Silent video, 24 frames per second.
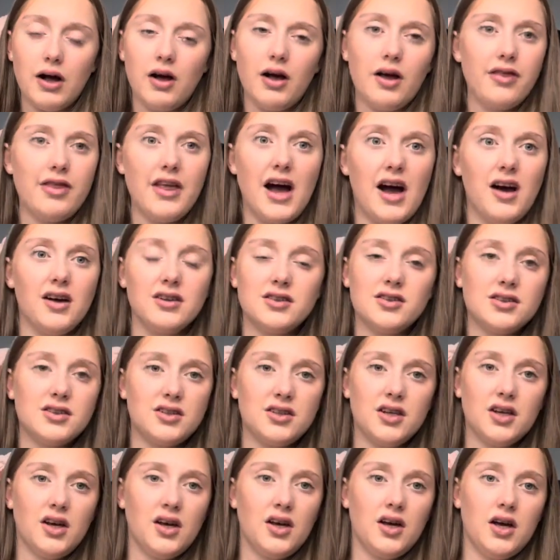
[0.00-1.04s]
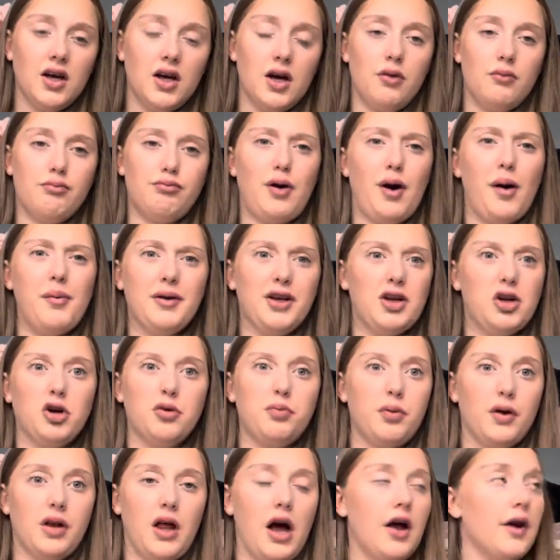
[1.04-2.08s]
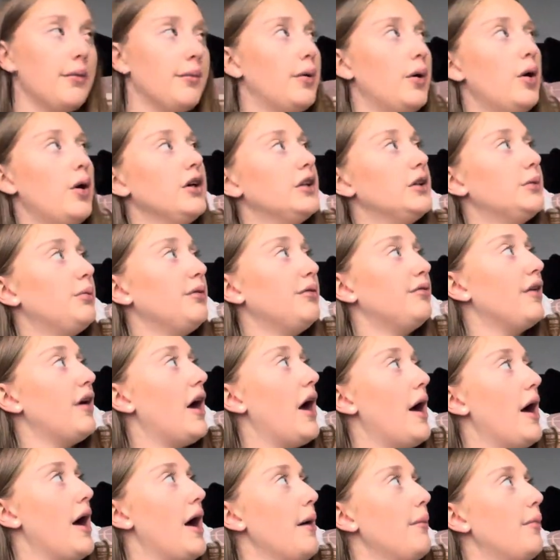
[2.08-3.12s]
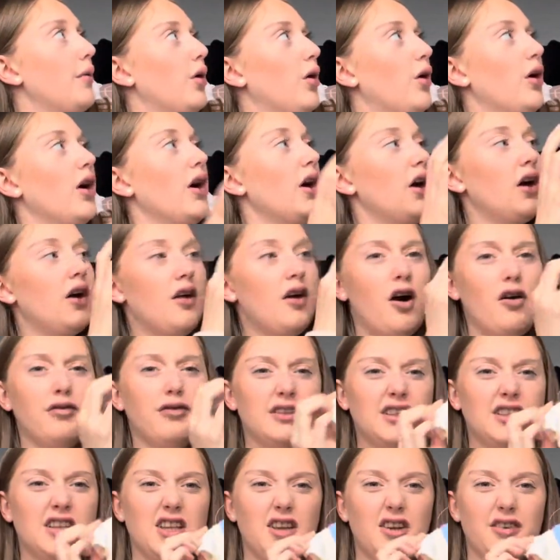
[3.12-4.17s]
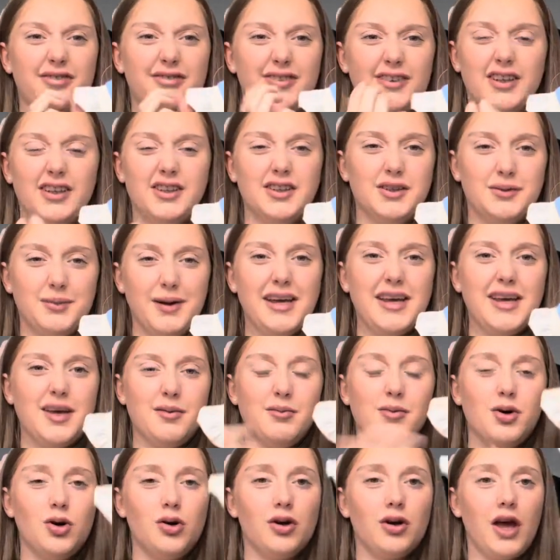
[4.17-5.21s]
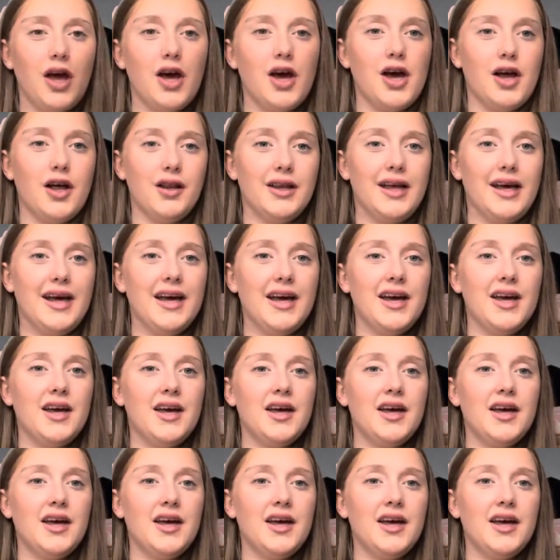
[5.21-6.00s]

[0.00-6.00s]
Like that's, probably could put that on a boy to be fair, but obviously the frills make it more girly.